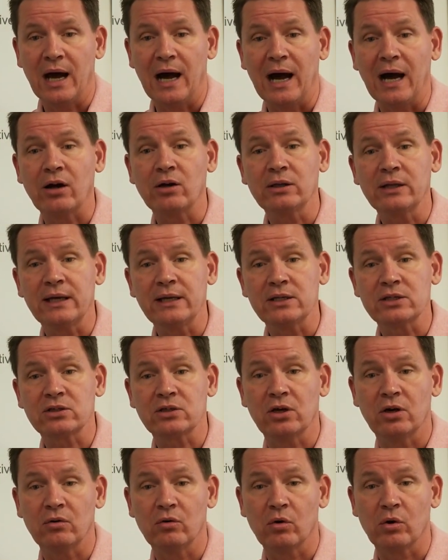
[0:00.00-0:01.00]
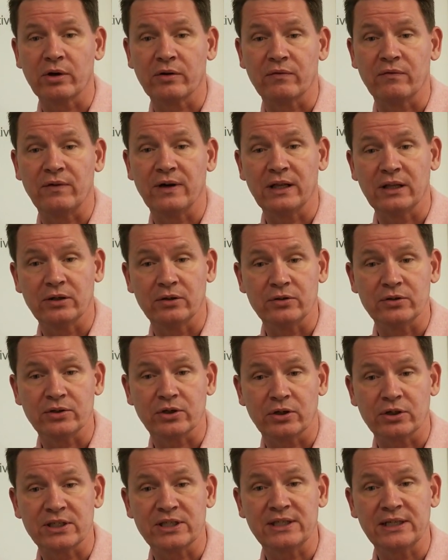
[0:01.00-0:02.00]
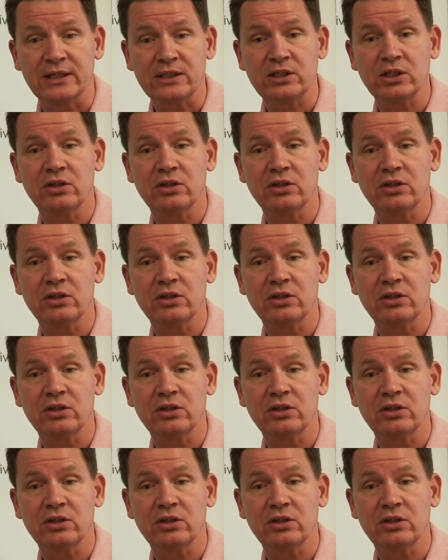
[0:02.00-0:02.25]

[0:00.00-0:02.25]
Our latest cohort of fellows are set